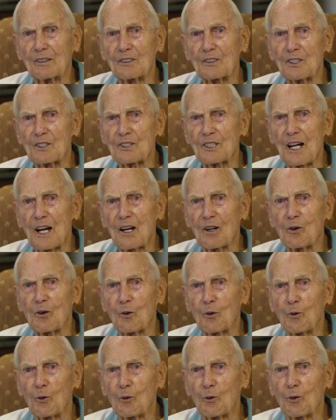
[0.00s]
just how
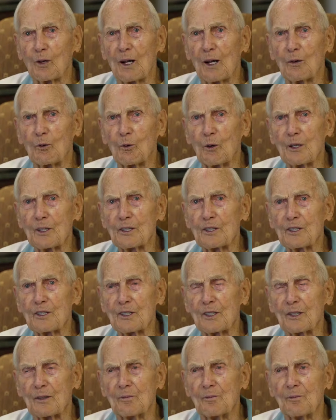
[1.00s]
old I was,
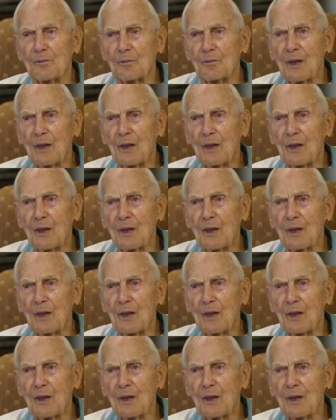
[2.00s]
and